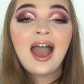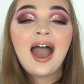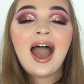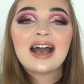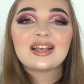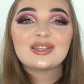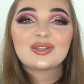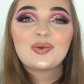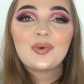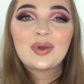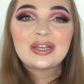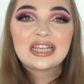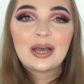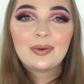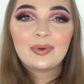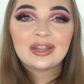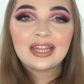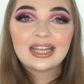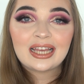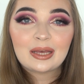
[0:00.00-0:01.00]
As always, I
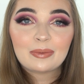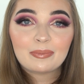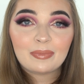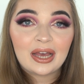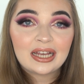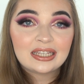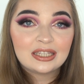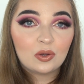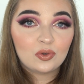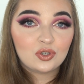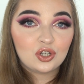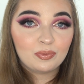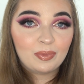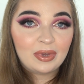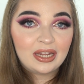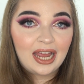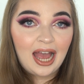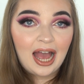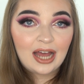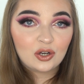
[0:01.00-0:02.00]
will link my social
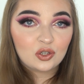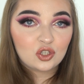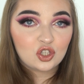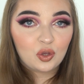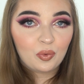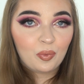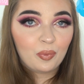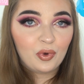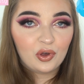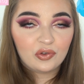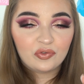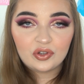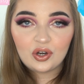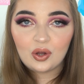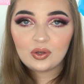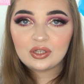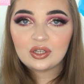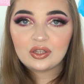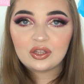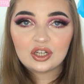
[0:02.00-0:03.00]
media handles above and
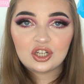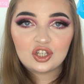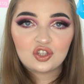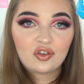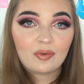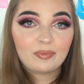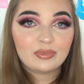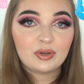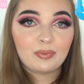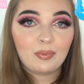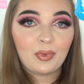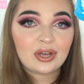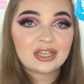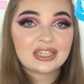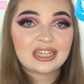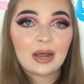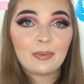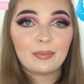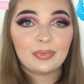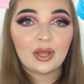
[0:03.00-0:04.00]
also in the description box
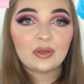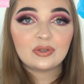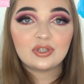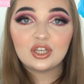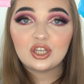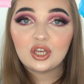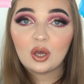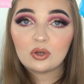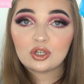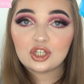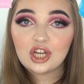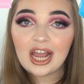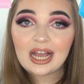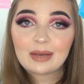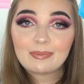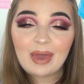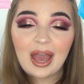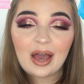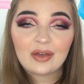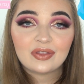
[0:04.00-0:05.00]
down below, so you can go and check
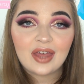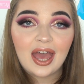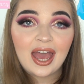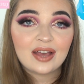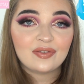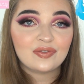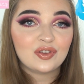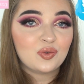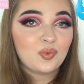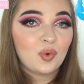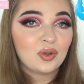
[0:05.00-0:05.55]
me out there if you